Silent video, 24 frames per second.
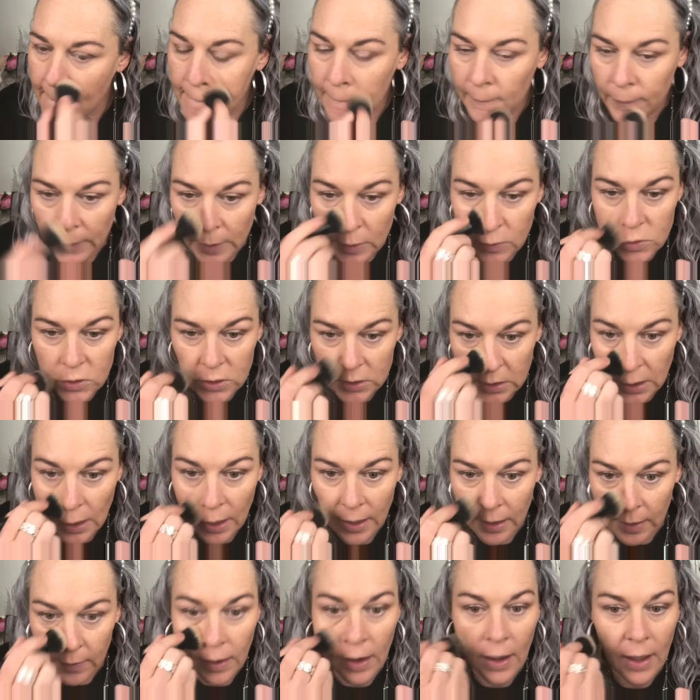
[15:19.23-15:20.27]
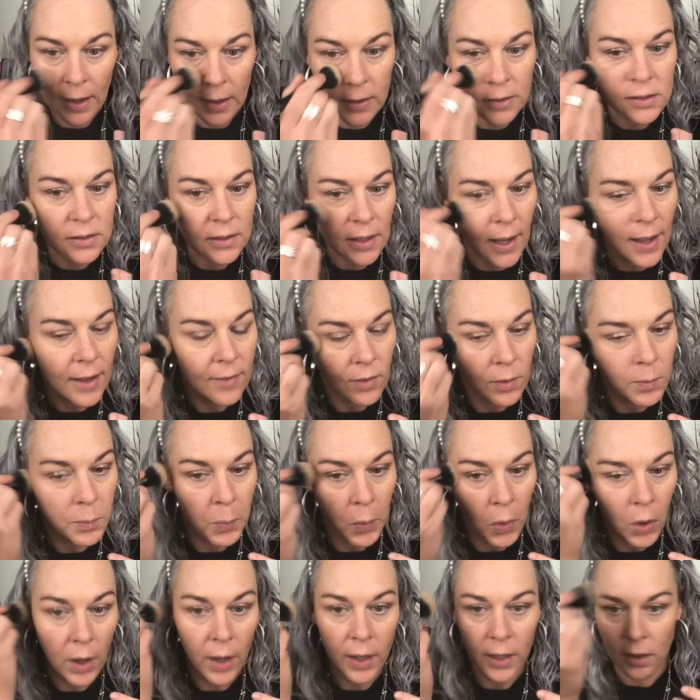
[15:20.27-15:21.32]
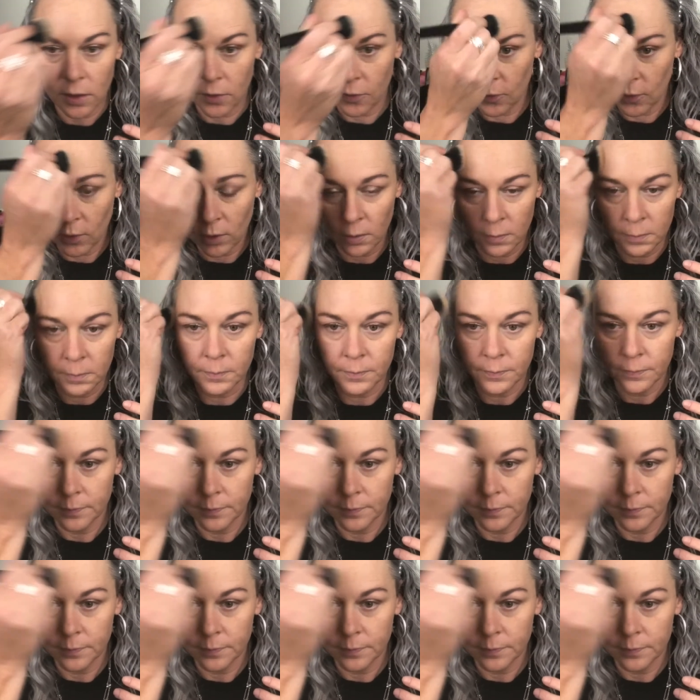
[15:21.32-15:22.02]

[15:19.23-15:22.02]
it was just kind of nice to have a break from,